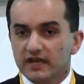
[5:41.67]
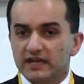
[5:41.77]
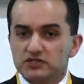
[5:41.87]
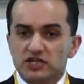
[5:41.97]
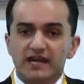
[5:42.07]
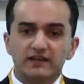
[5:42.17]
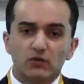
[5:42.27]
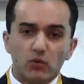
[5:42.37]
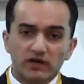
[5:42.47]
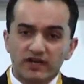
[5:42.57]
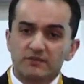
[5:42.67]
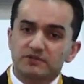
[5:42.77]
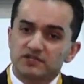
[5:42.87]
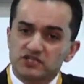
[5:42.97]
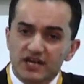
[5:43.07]
In China, one
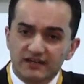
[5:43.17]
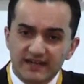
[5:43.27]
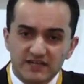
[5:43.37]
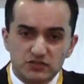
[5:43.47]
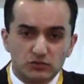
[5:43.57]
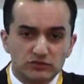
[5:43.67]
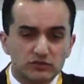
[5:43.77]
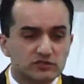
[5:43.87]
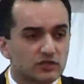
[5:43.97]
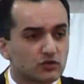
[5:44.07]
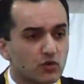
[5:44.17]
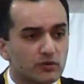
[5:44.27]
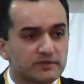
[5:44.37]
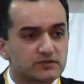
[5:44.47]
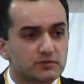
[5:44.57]
company, China National Nuclear
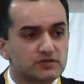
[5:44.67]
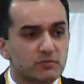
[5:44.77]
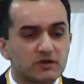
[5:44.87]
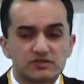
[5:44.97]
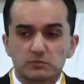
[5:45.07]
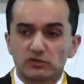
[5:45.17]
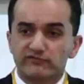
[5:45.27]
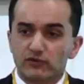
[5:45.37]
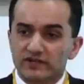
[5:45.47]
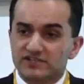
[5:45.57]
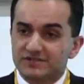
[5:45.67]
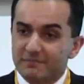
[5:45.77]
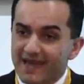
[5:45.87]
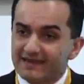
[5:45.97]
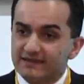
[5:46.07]
Corp, is responsible for
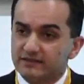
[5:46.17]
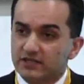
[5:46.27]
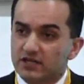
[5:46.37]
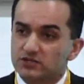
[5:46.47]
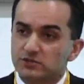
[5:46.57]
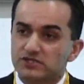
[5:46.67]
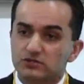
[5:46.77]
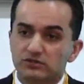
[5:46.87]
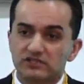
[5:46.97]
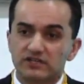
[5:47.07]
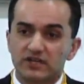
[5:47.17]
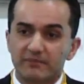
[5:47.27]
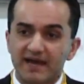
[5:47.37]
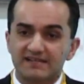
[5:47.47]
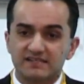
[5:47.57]
expanding the country's nuclear
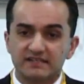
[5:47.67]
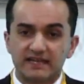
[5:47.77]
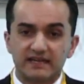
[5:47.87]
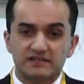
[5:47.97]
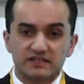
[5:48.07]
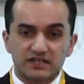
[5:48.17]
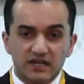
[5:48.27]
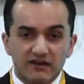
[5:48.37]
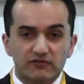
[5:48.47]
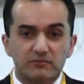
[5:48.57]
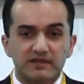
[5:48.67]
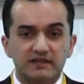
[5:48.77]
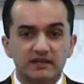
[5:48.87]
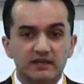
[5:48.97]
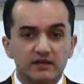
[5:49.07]
capacity, and it's a
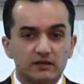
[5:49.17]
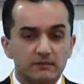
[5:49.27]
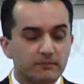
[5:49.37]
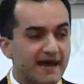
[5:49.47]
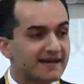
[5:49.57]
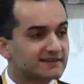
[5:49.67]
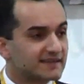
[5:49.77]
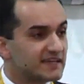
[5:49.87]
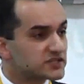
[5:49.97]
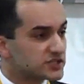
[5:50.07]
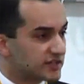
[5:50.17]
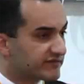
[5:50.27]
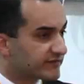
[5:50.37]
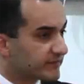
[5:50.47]
government-backed initiative.